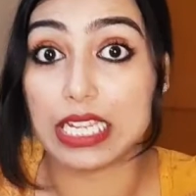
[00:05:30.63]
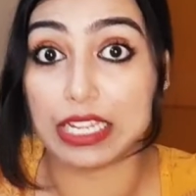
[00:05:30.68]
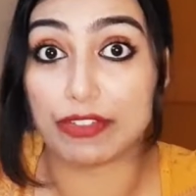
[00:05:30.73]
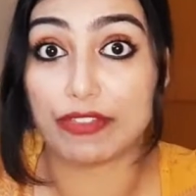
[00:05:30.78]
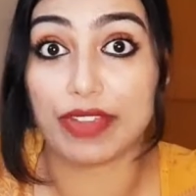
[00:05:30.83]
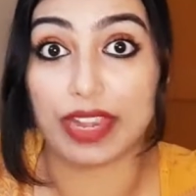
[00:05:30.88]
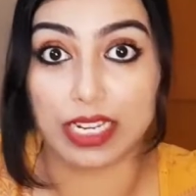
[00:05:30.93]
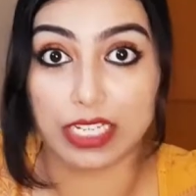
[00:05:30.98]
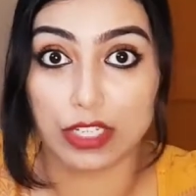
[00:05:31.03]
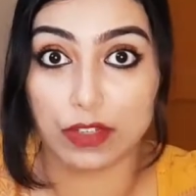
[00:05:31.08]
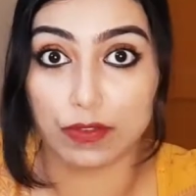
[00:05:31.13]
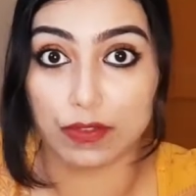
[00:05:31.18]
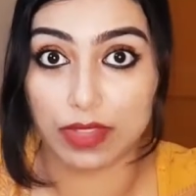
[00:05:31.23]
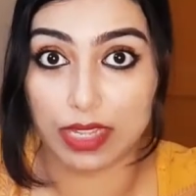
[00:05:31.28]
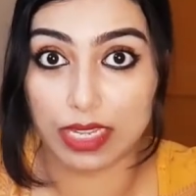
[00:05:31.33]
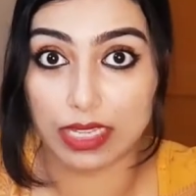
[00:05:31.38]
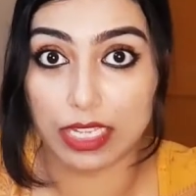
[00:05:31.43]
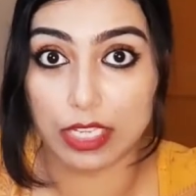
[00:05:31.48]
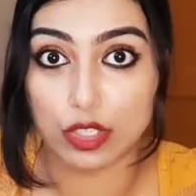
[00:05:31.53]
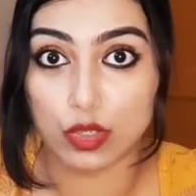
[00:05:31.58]
effective
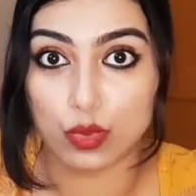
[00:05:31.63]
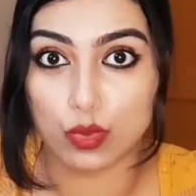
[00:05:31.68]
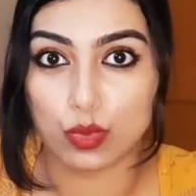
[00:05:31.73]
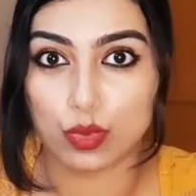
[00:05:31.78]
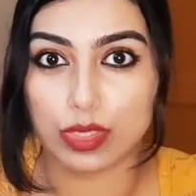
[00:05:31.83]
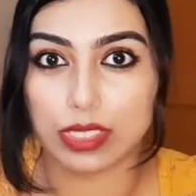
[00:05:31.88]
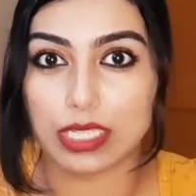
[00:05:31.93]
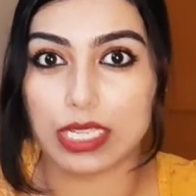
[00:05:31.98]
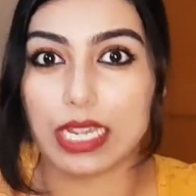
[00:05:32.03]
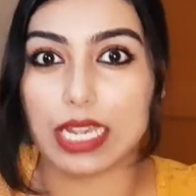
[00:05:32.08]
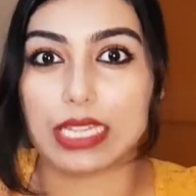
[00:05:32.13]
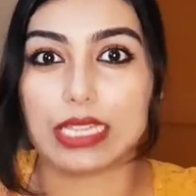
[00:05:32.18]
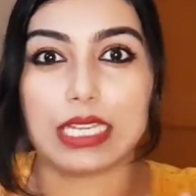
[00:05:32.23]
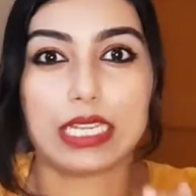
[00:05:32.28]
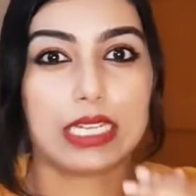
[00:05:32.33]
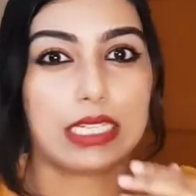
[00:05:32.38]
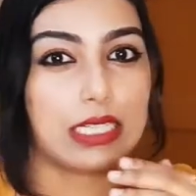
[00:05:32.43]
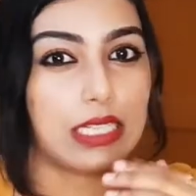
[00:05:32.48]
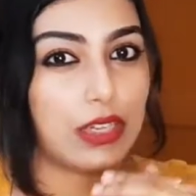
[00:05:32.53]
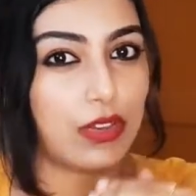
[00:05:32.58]
thing that you could see. I
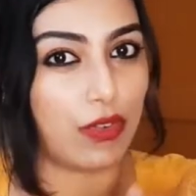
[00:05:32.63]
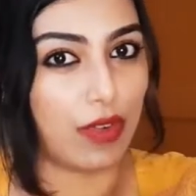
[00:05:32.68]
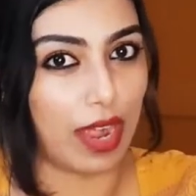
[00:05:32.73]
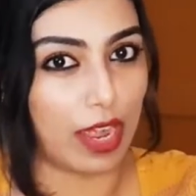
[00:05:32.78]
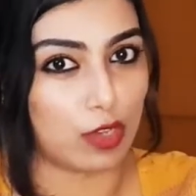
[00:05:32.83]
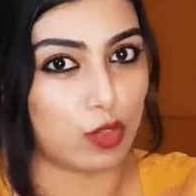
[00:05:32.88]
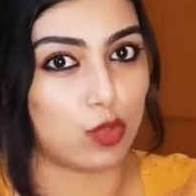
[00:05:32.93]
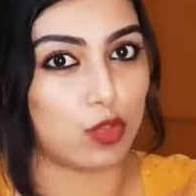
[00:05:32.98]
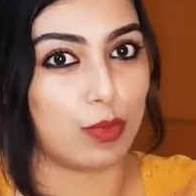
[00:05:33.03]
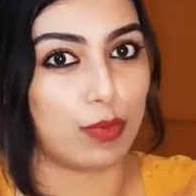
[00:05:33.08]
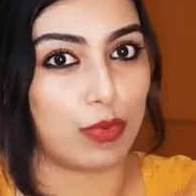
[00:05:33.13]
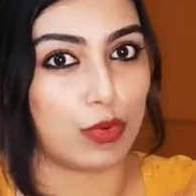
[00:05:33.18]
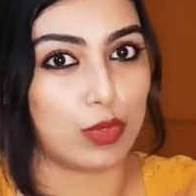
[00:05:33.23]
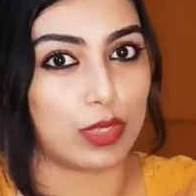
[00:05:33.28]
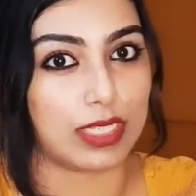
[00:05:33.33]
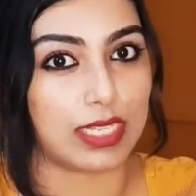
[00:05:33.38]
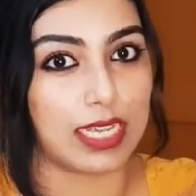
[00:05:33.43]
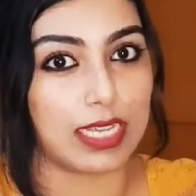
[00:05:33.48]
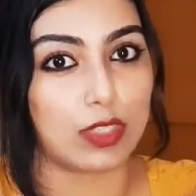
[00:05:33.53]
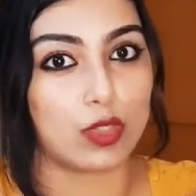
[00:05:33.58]
think it's a gradual
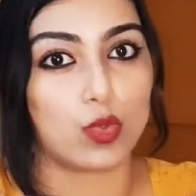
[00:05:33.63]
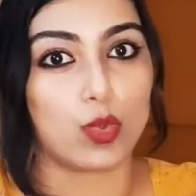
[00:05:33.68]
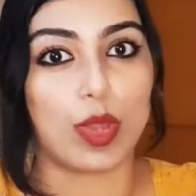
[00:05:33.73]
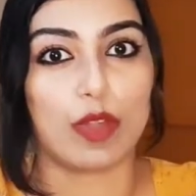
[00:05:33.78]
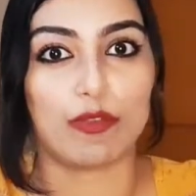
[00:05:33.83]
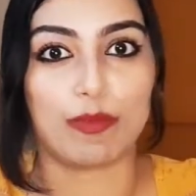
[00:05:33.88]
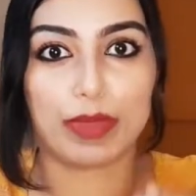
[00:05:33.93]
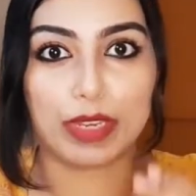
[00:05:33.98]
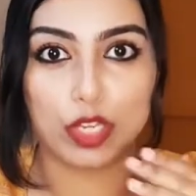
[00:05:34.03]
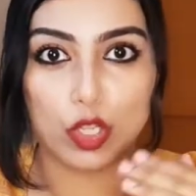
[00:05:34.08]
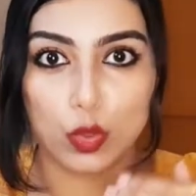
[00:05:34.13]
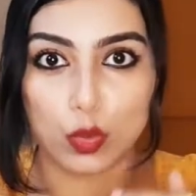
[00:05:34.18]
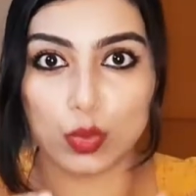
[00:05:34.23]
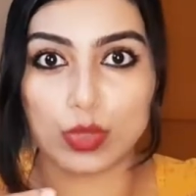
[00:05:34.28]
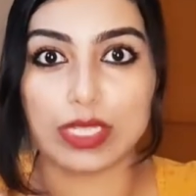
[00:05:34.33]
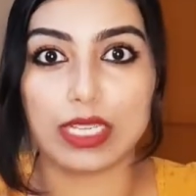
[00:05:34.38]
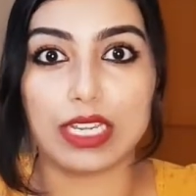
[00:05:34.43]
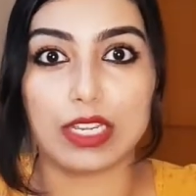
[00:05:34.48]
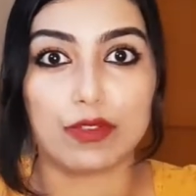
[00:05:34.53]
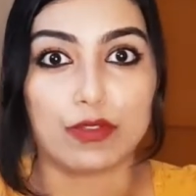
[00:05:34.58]
process. So I've been
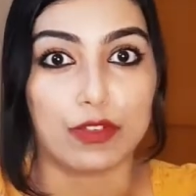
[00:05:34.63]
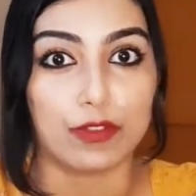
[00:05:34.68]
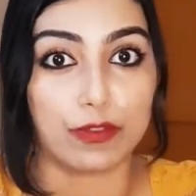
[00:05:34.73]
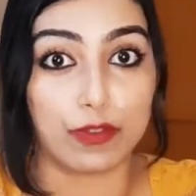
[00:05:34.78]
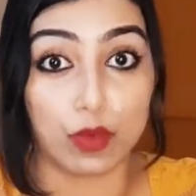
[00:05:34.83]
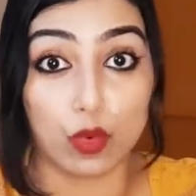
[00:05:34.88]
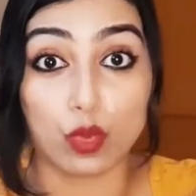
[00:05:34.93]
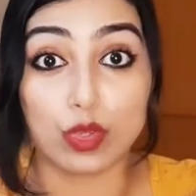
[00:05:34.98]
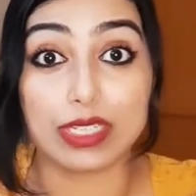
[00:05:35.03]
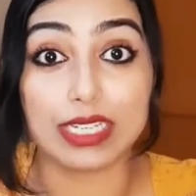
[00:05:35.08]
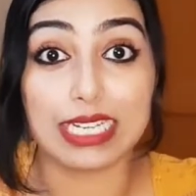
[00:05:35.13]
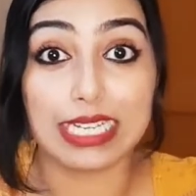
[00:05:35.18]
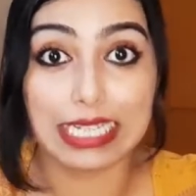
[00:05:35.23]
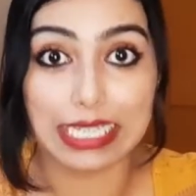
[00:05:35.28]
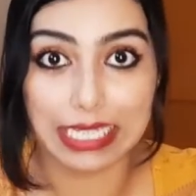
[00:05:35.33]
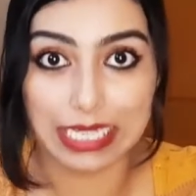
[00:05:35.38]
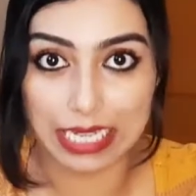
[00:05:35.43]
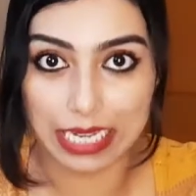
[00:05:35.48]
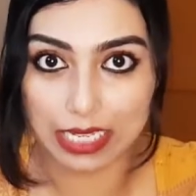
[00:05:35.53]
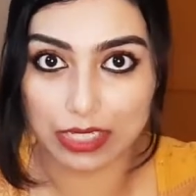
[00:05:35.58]
using it for
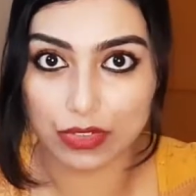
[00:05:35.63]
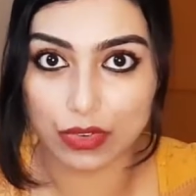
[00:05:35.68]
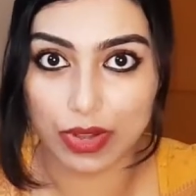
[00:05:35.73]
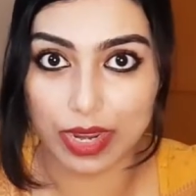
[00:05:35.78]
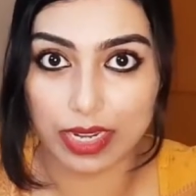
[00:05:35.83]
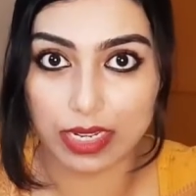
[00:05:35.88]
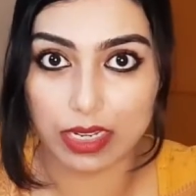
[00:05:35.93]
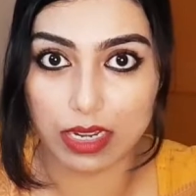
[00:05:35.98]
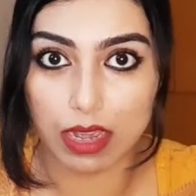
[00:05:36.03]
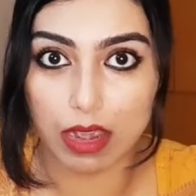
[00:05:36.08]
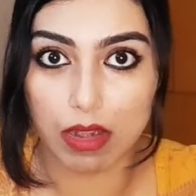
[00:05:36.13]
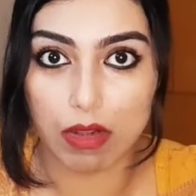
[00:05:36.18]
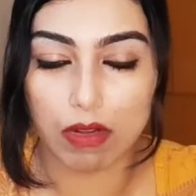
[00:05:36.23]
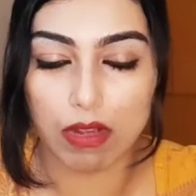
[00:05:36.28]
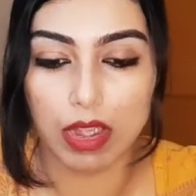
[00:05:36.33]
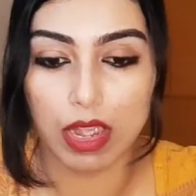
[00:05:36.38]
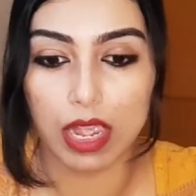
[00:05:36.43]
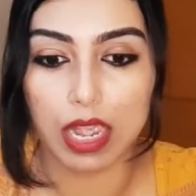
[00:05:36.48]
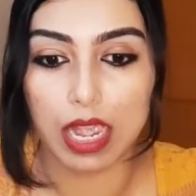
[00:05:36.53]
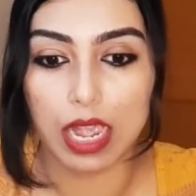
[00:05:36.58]
14 days right now.